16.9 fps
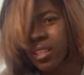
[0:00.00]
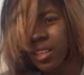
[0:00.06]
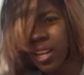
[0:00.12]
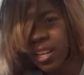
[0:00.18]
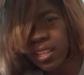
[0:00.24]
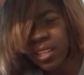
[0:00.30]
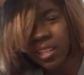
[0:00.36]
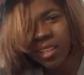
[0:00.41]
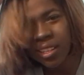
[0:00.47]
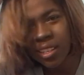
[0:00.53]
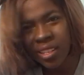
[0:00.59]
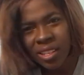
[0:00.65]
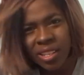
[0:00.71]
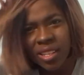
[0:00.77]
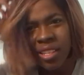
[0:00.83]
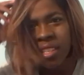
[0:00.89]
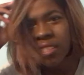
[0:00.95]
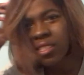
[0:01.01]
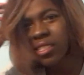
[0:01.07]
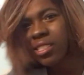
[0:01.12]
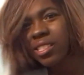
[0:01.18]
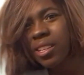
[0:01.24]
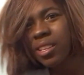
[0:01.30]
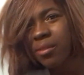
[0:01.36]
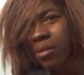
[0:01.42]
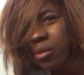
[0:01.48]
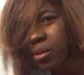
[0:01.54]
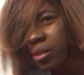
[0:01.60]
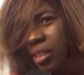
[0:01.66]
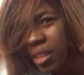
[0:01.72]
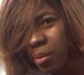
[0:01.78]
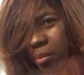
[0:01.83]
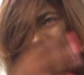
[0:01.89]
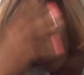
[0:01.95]
kinda, to see if it
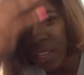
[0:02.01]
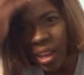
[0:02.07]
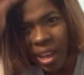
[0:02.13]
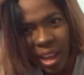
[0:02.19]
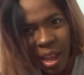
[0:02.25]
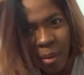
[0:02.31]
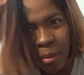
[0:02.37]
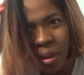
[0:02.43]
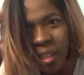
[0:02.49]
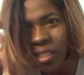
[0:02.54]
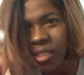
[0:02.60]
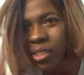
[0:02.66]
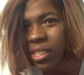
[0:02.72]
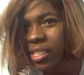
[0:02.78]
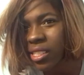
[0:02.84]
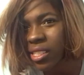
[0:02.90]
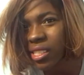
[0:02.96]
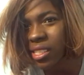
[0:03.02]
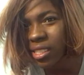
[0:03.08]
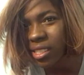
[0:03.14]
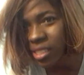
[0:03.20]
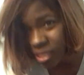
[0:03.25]
would be high, but as you can see, it's